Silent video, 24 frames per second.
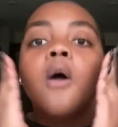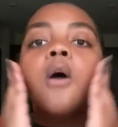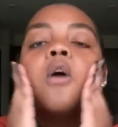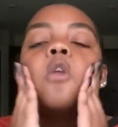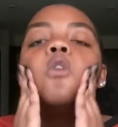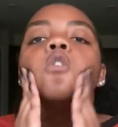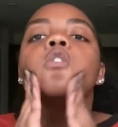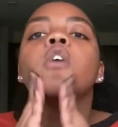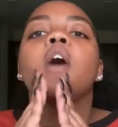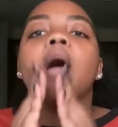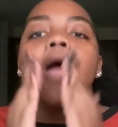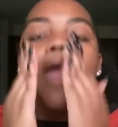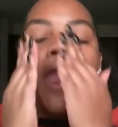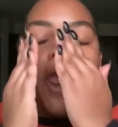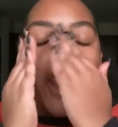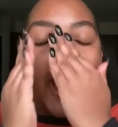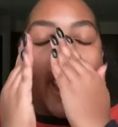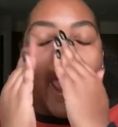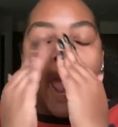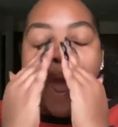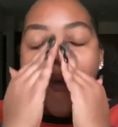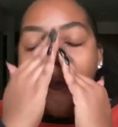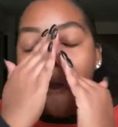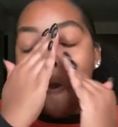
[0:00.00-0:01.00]
try it
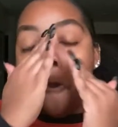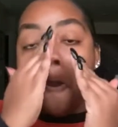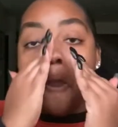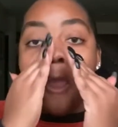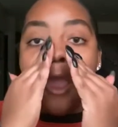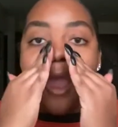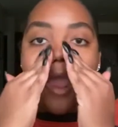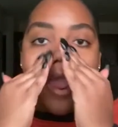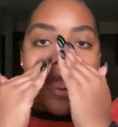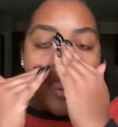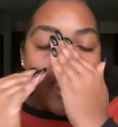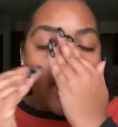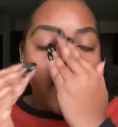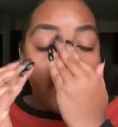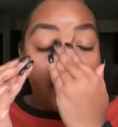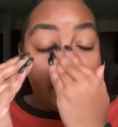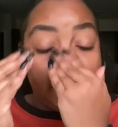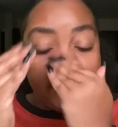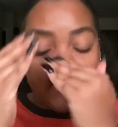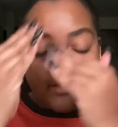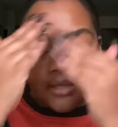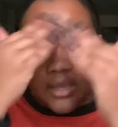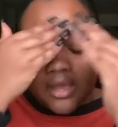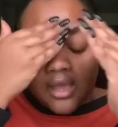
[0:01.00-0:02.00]
out,
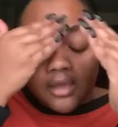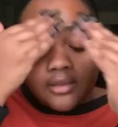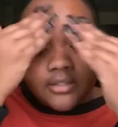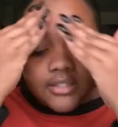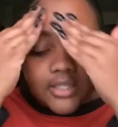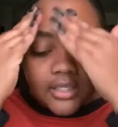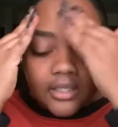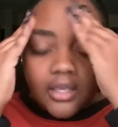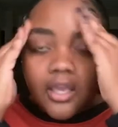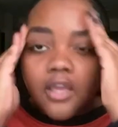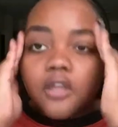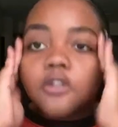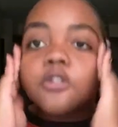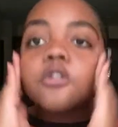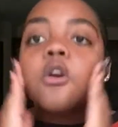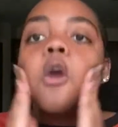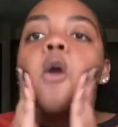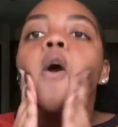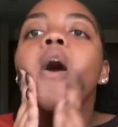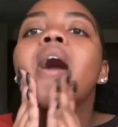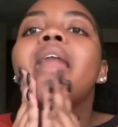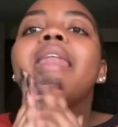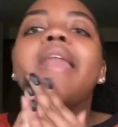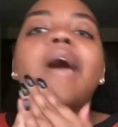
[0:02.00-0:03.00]
and I was like, yeah, sure,
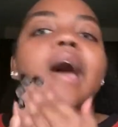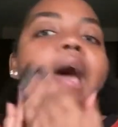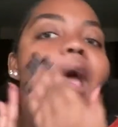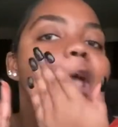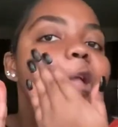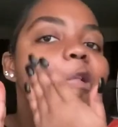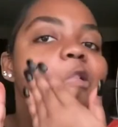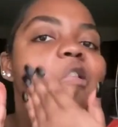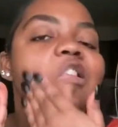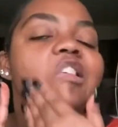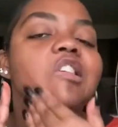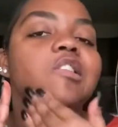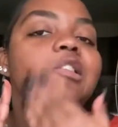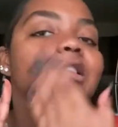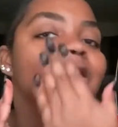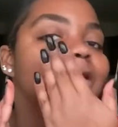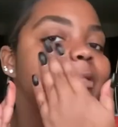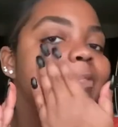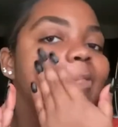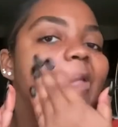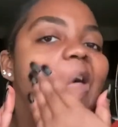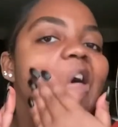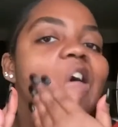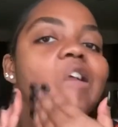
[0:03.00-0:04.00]
why not? It's just a
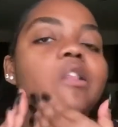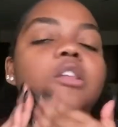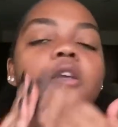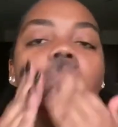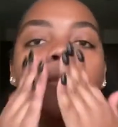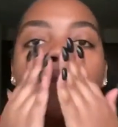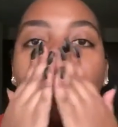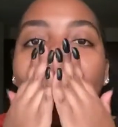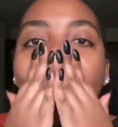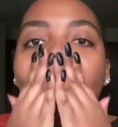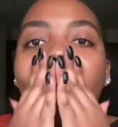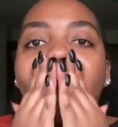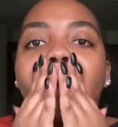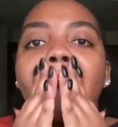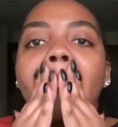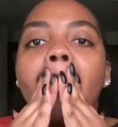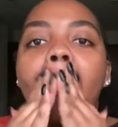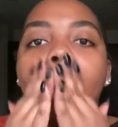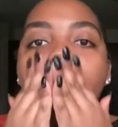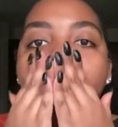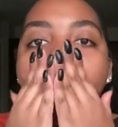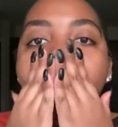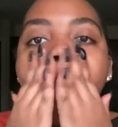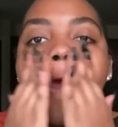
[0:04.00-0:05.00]
small little bottle,
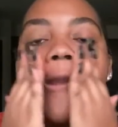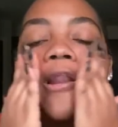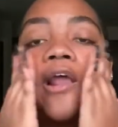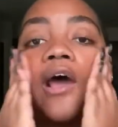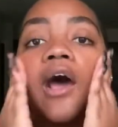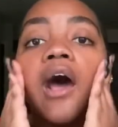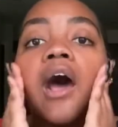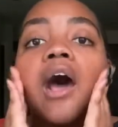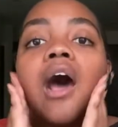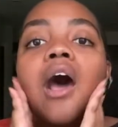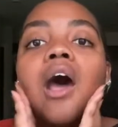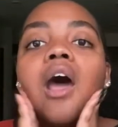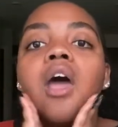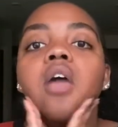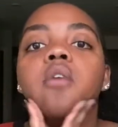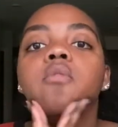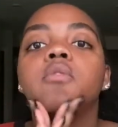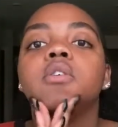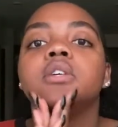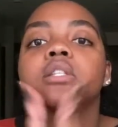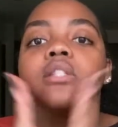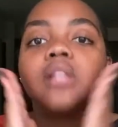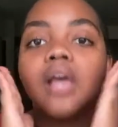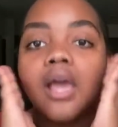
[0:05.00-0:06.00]
and I
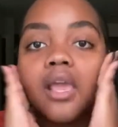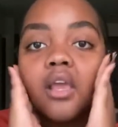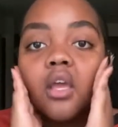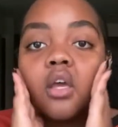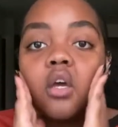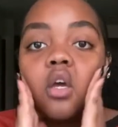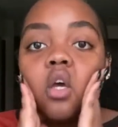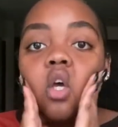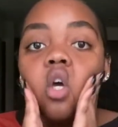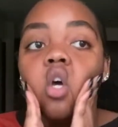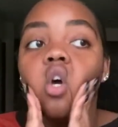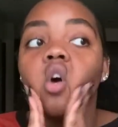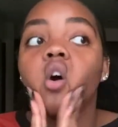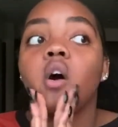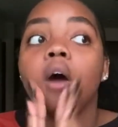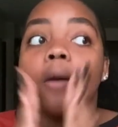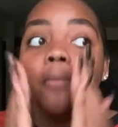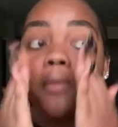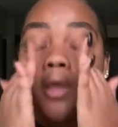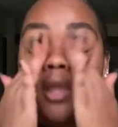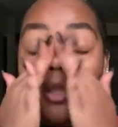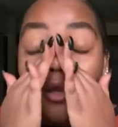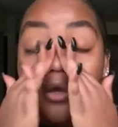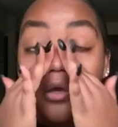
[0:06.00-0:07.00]
was
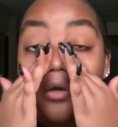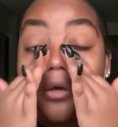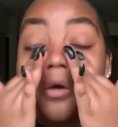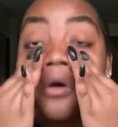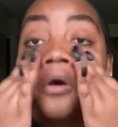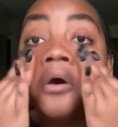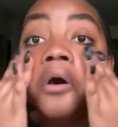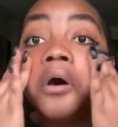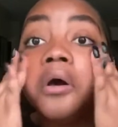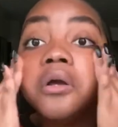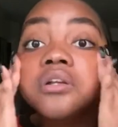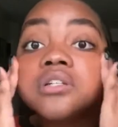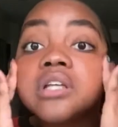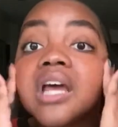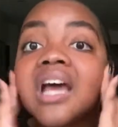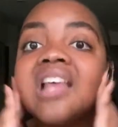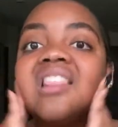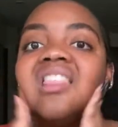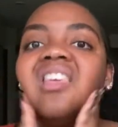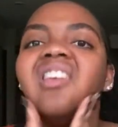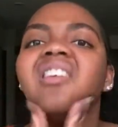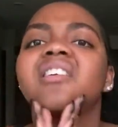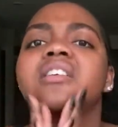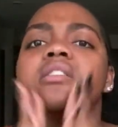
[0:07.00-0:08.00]
I'm hooked. I
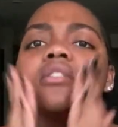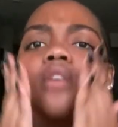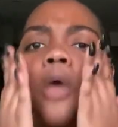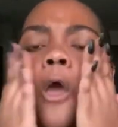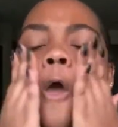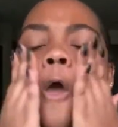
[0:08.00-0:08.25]
think it's